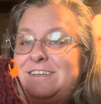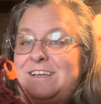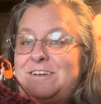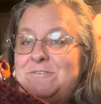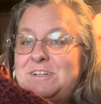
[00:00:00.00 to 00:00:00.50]

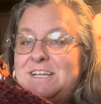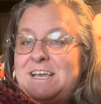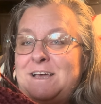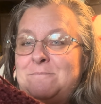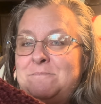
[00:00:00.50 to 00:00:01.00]
I really
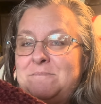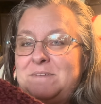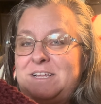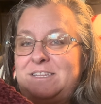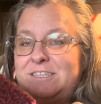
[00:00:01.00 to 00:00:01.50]
am.
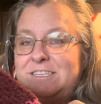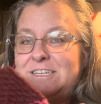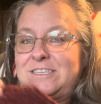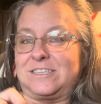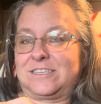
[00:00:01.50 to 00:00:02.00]

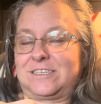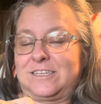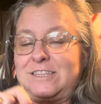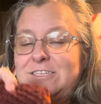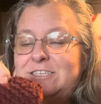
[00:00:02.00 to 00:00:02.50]
This
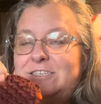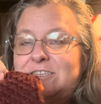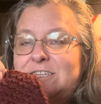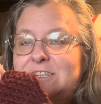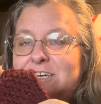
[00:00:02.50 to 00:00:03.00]

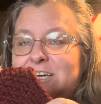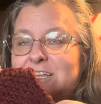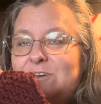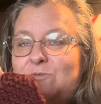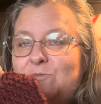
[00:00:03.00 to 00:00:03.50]
is
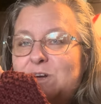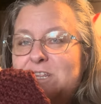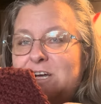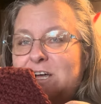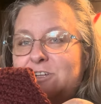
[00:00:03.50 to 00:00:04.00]
where
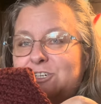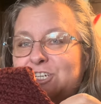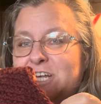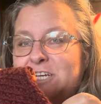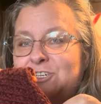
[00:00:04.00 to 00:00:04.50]
the color
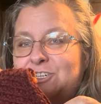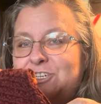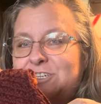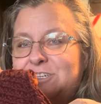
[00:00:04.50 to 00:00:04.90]
changed.